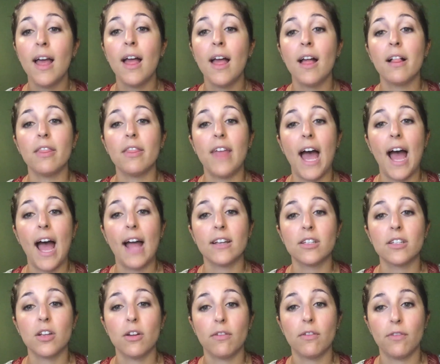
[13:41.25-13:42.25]
that
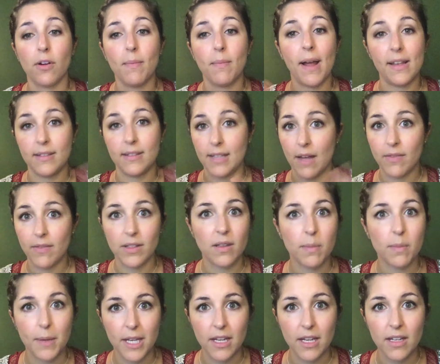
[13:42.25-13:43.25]
for my 7th
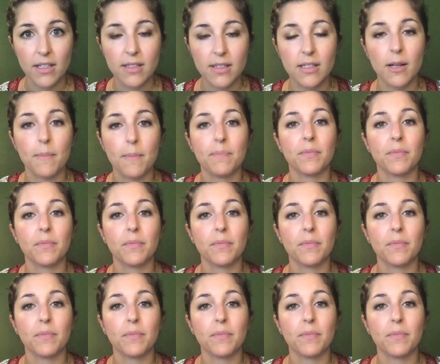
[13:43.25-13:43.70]
piece,